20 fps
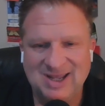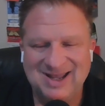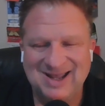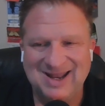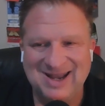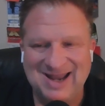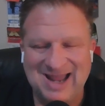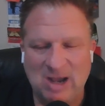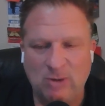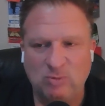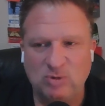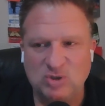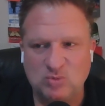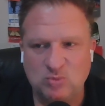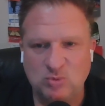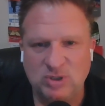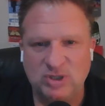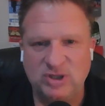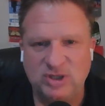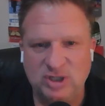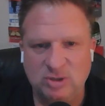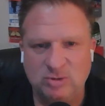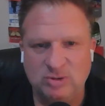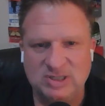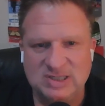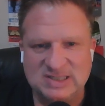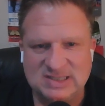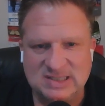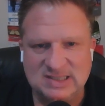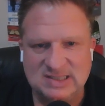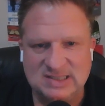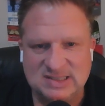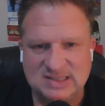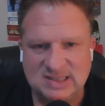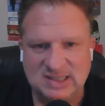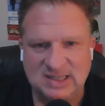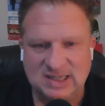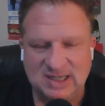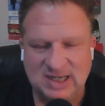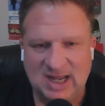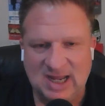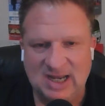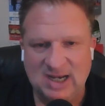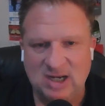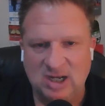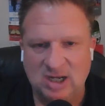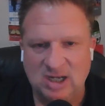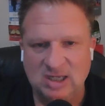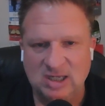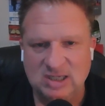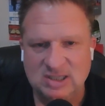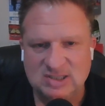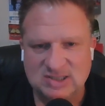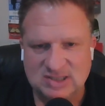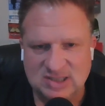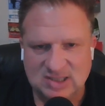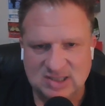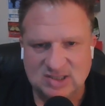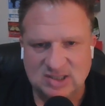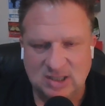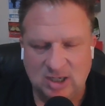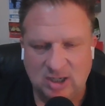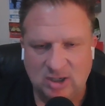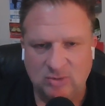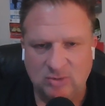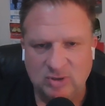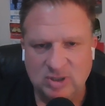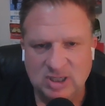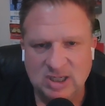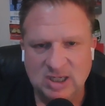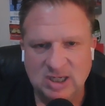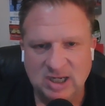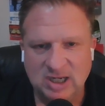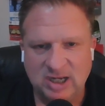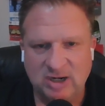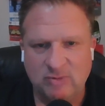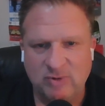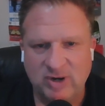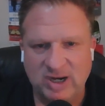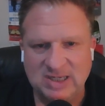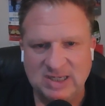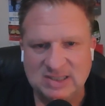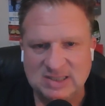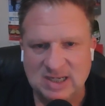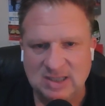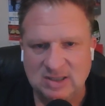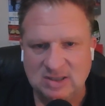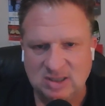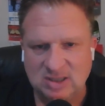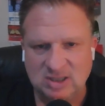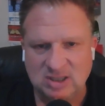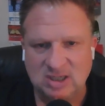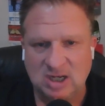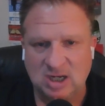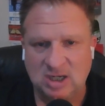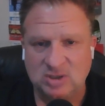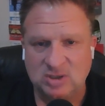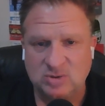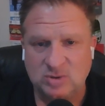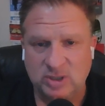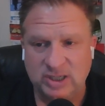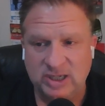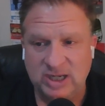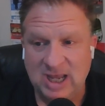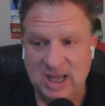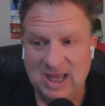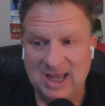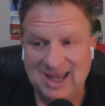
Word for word: And that was with UNC sitting at 6 and 0 and ranked 10th in the country